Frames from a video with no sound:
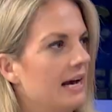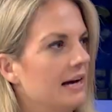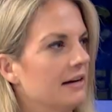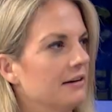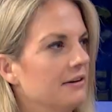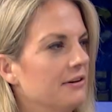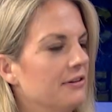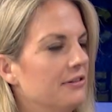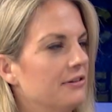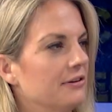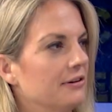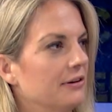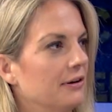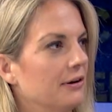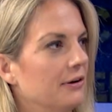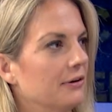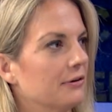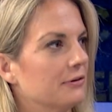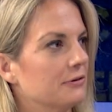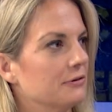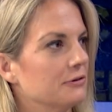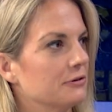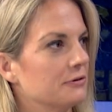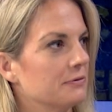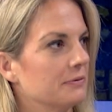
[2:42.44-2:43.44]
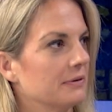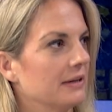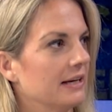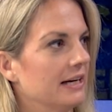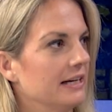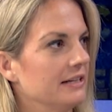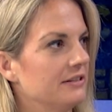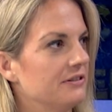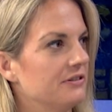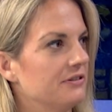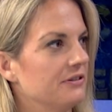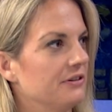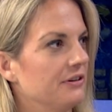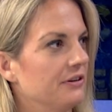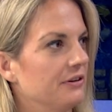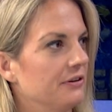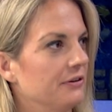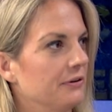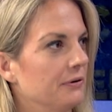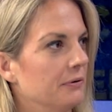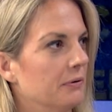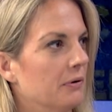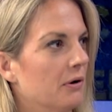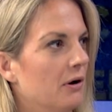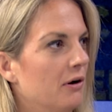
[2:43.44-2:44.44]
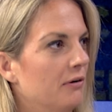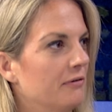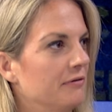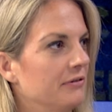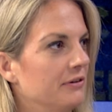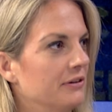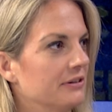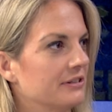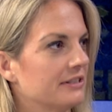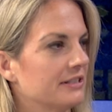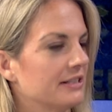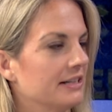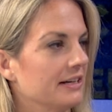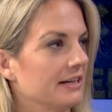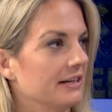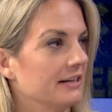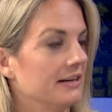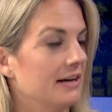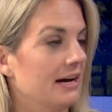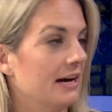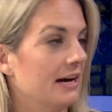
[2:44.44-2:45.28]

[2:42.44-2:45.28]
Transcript: How did the locals relate to you? You were obviously an